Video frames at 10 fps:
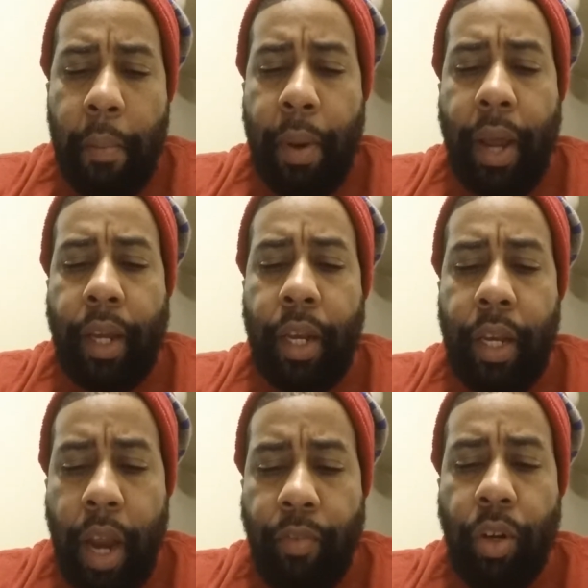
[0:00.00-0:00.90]
but I could
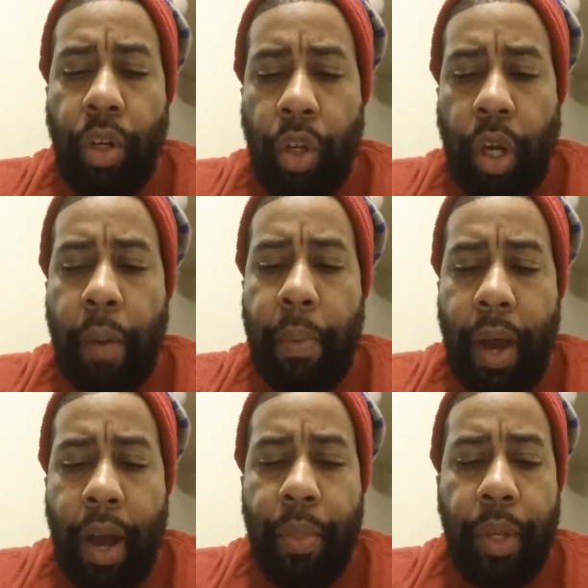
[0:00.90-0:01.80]
never look
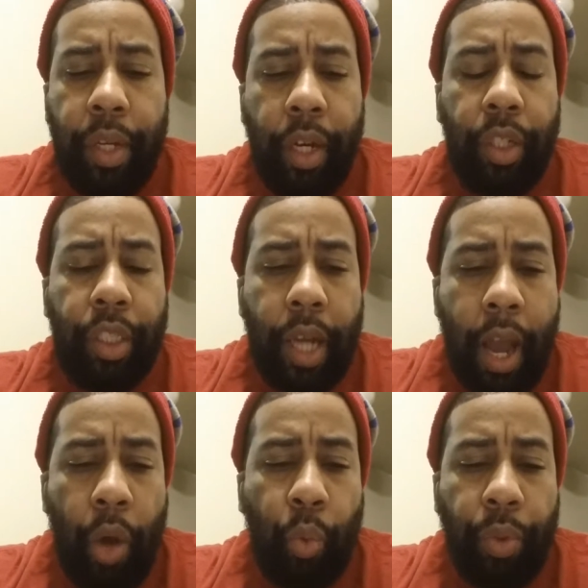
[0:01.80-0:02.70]
upon the dear child